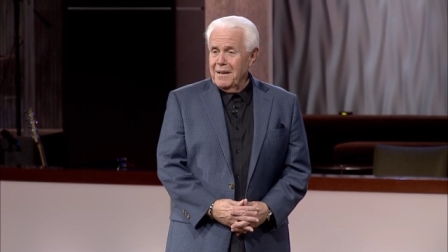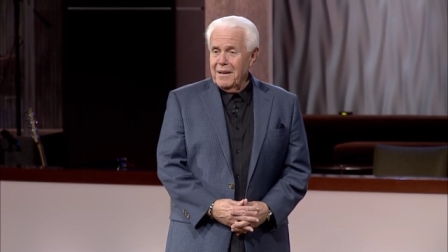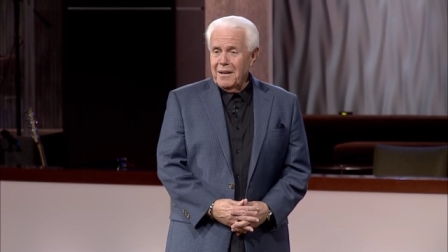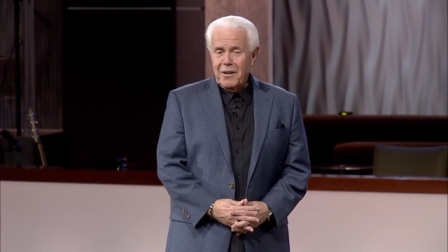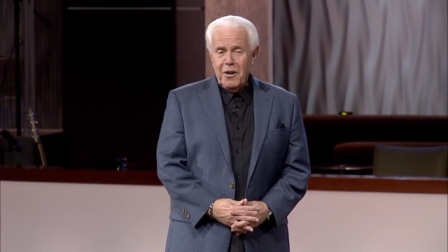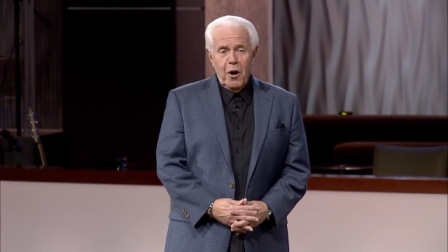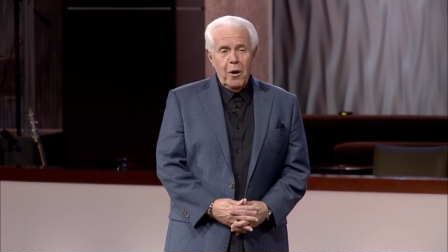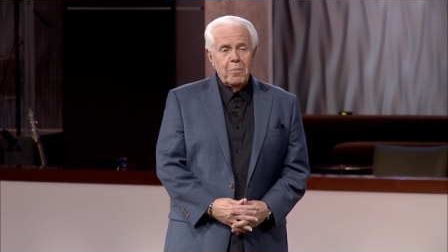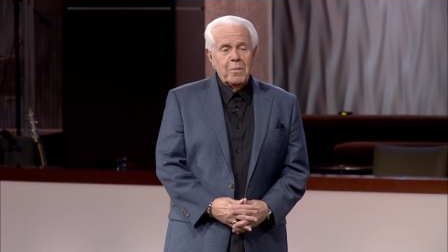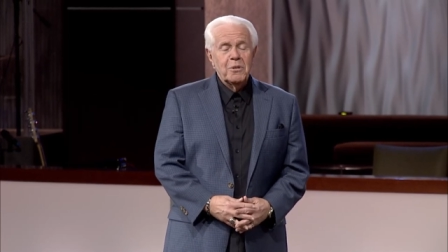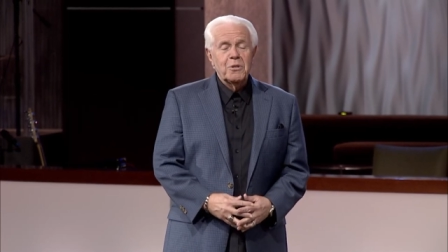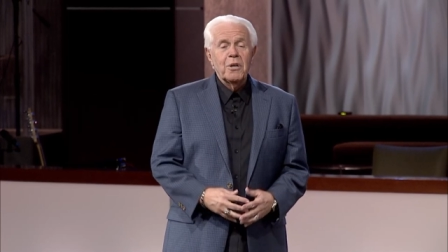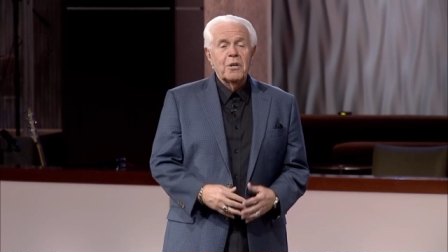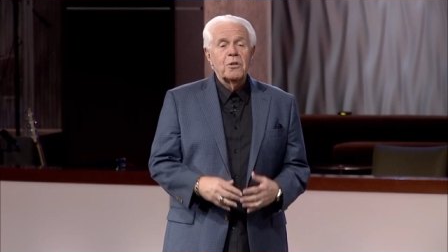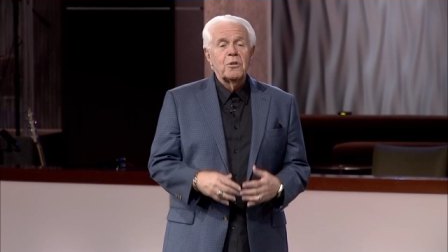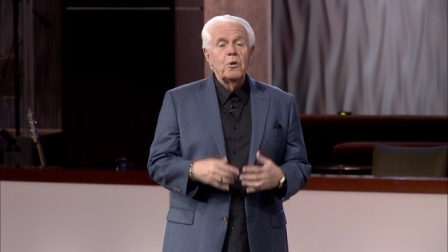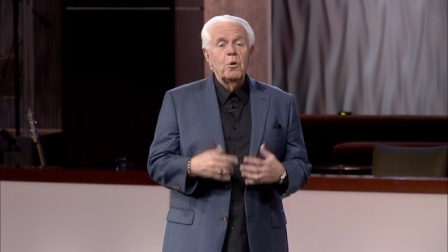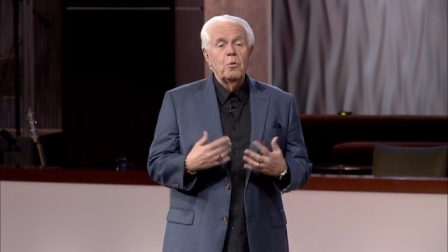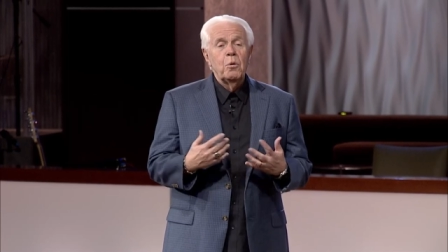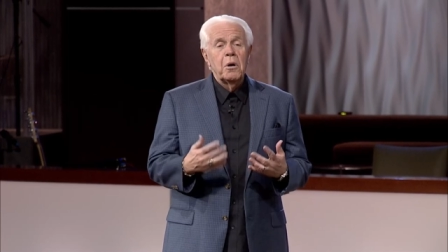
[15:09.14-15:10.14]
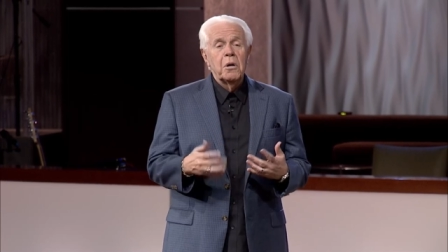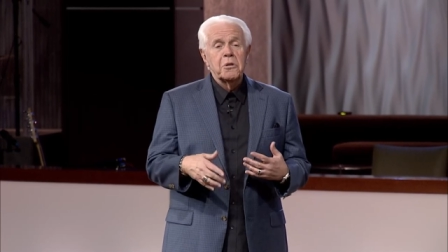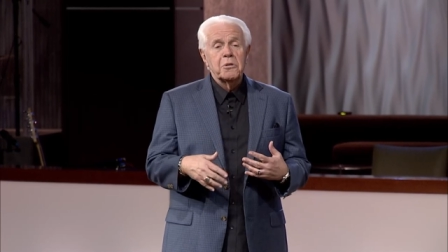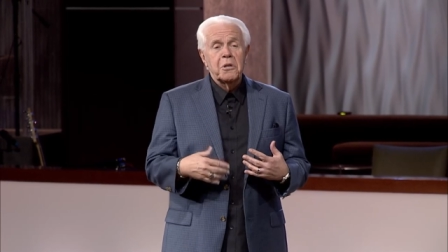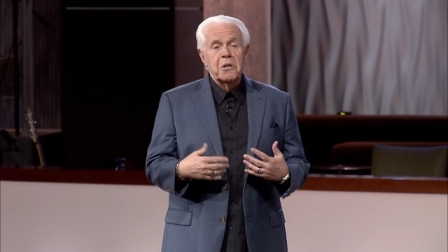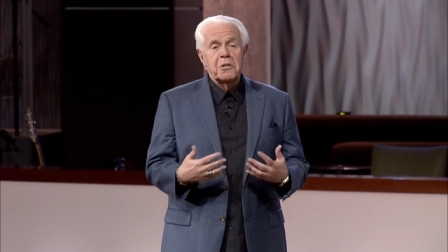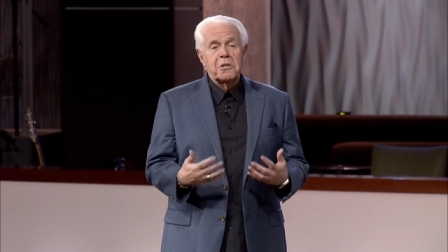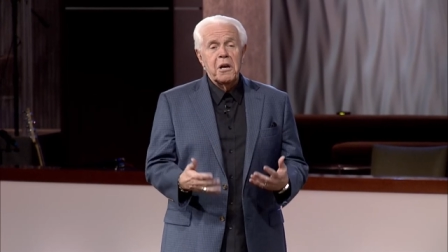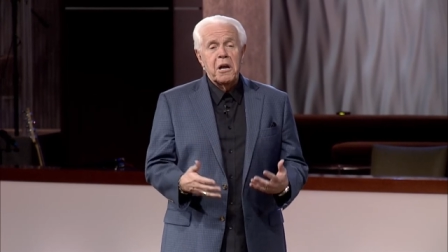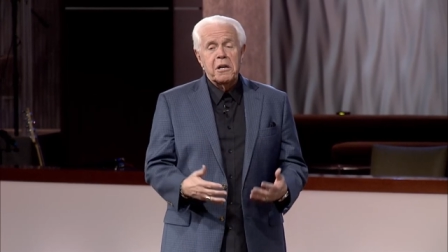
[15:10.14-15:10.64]
called me and said, You want us
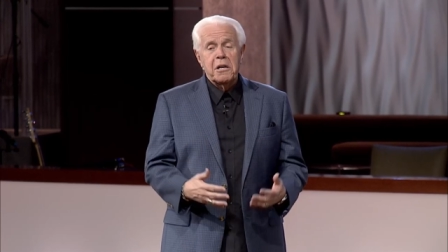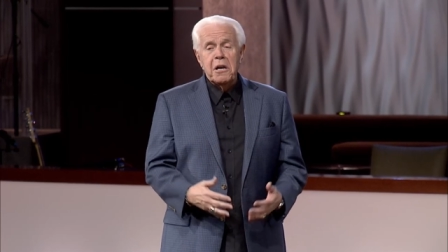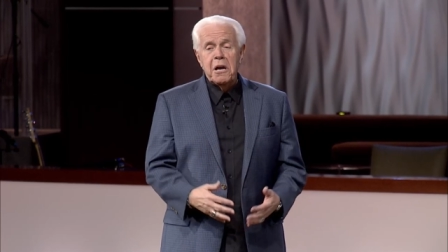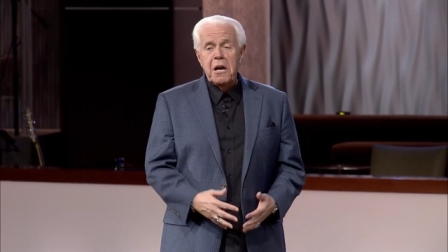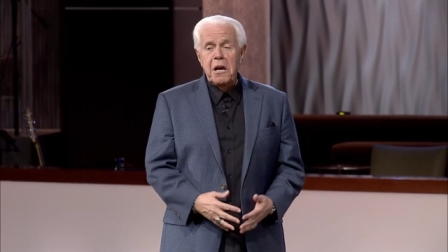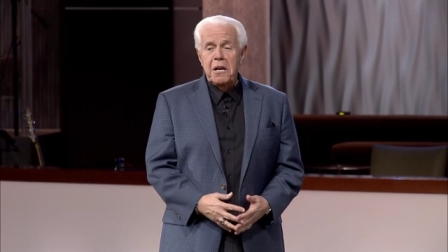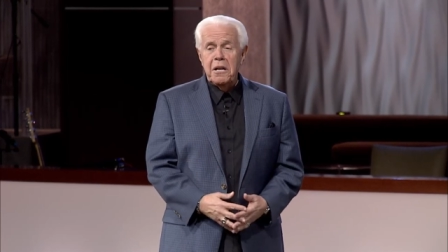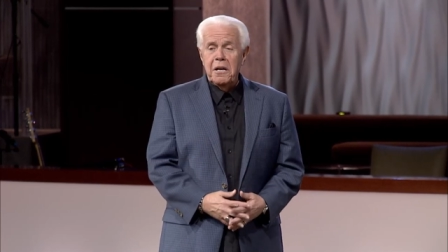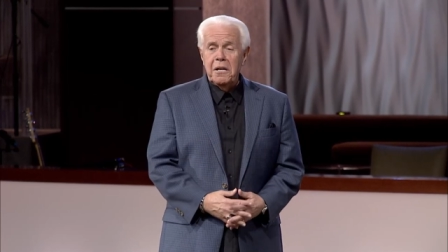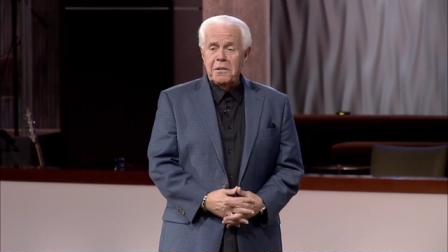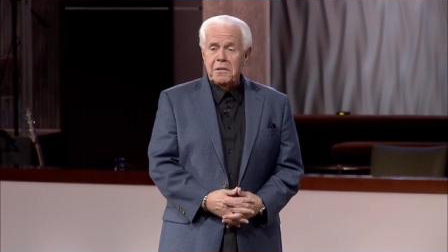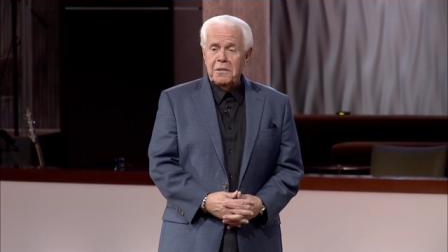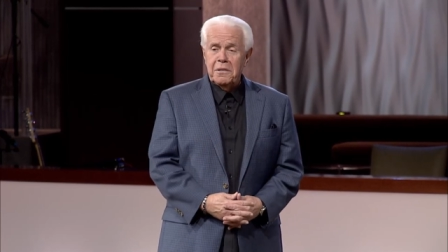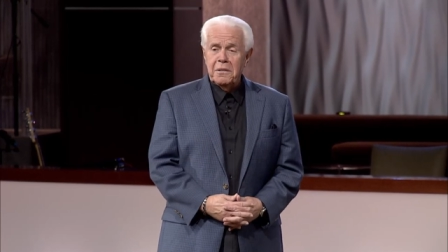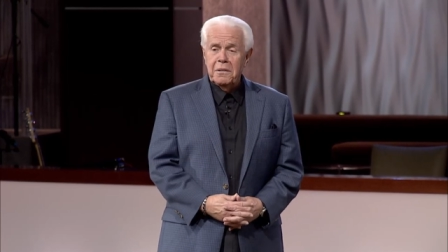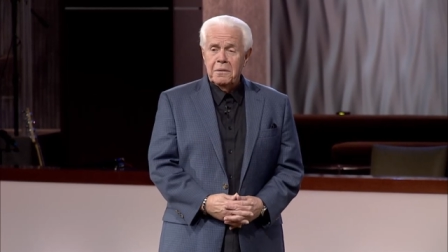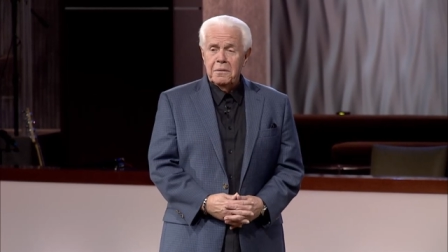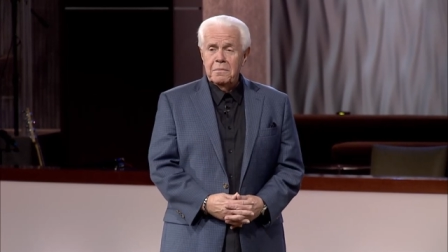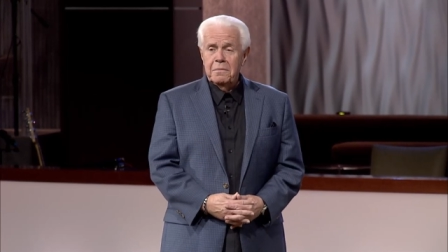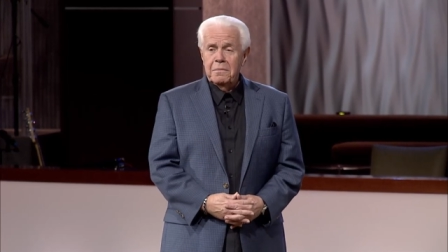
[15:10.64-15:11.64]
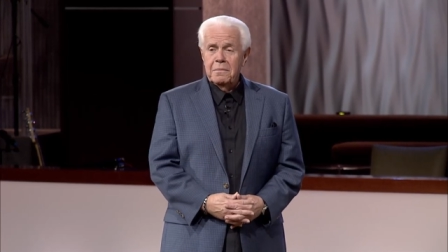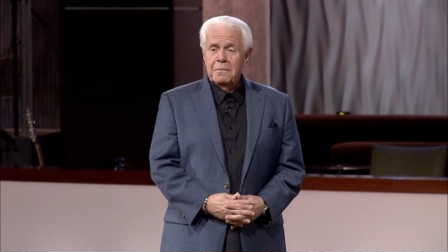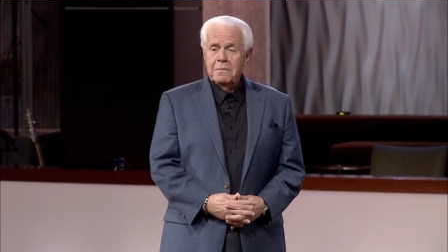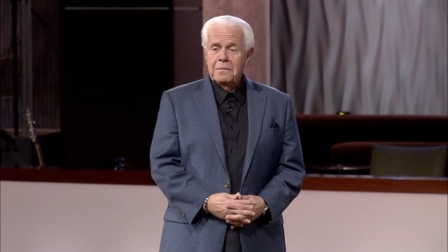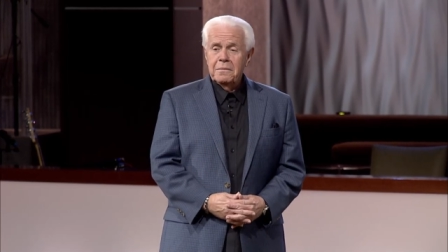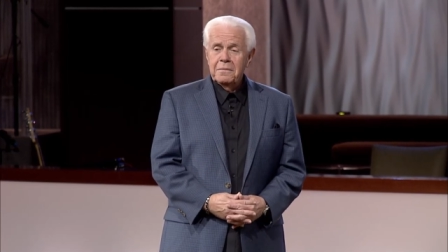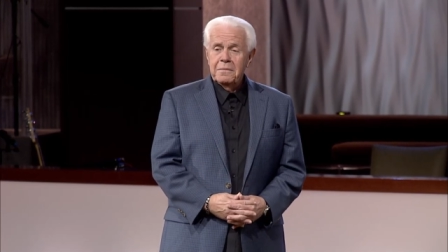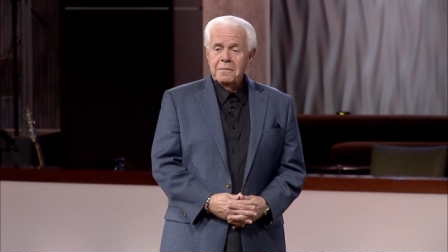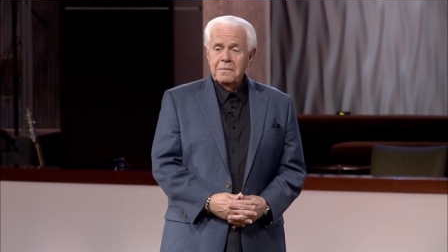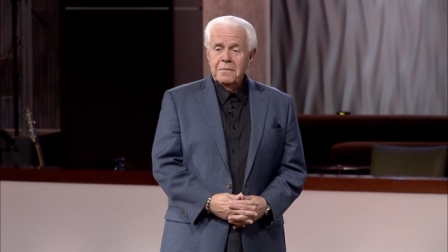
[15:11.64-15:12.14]
to take care of this?
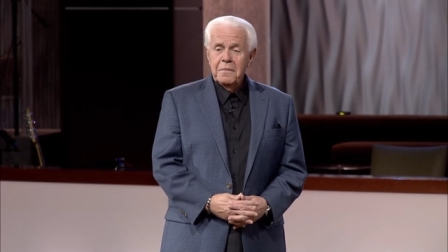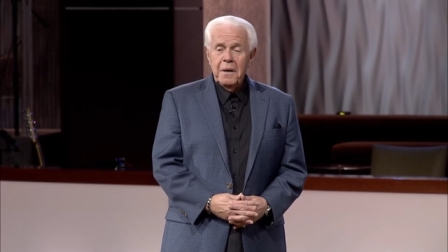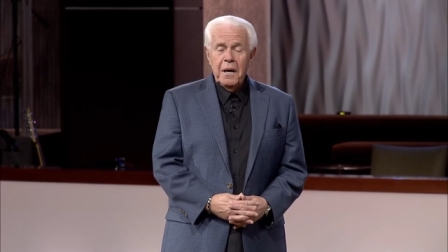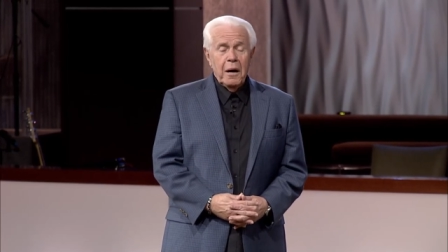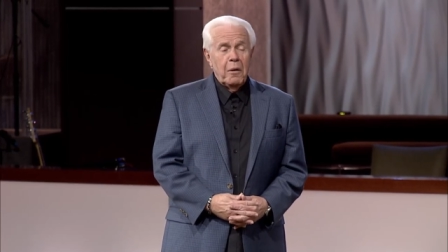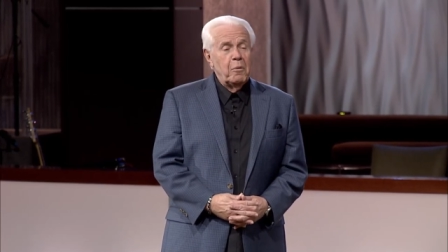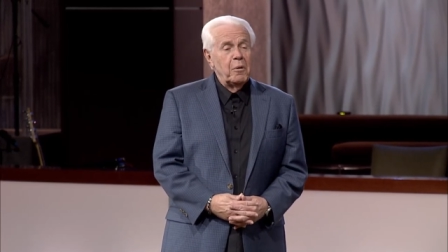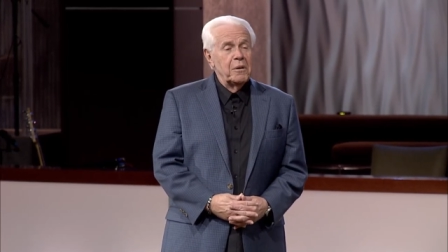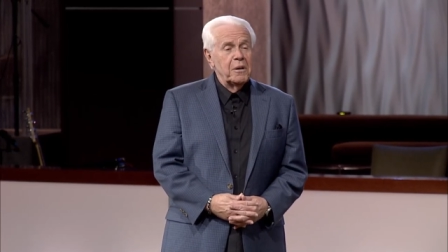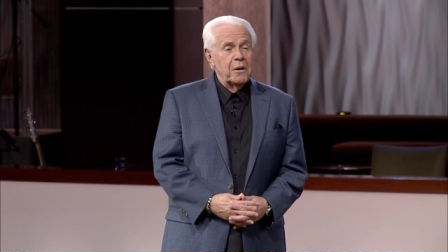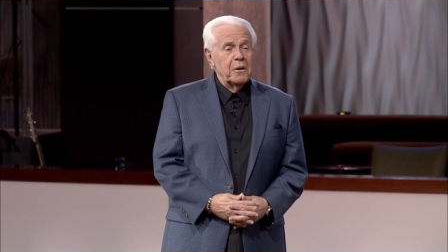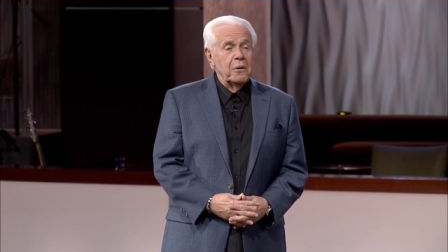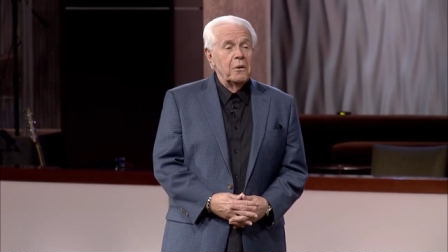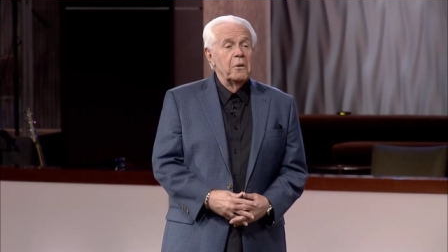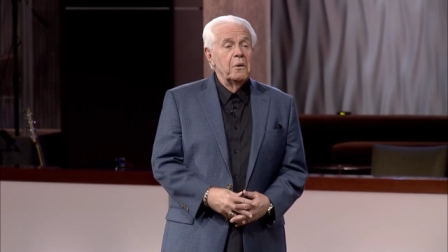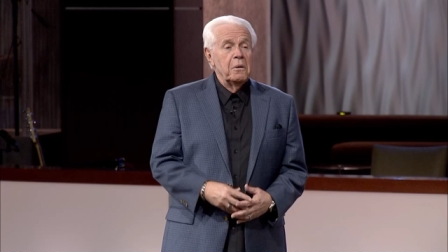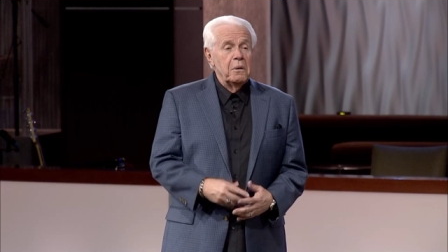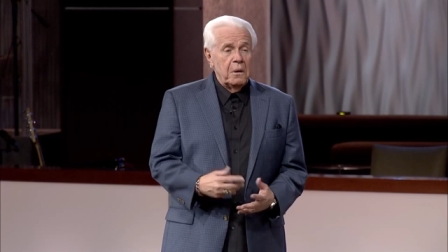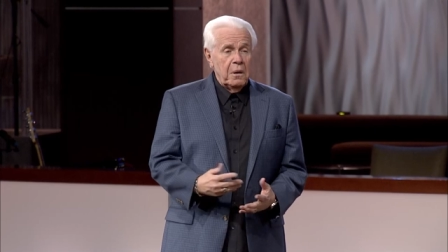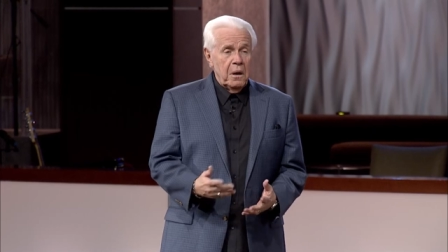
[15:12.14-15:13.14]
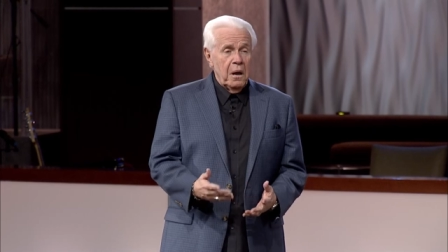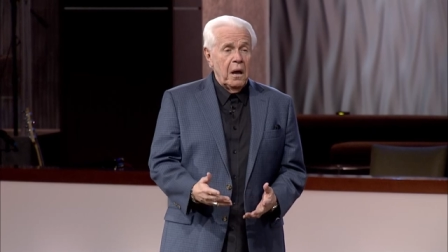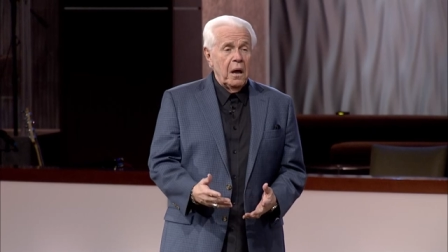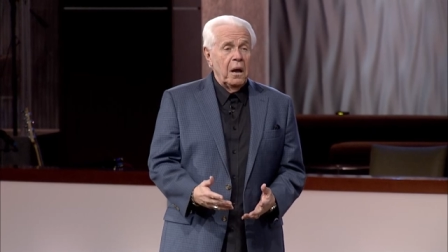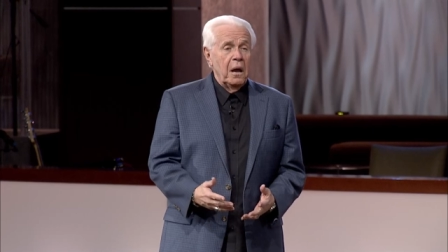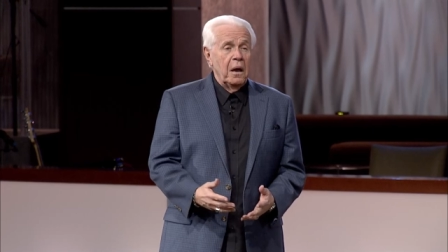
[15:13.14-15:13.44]
I wanted to go, Yeah.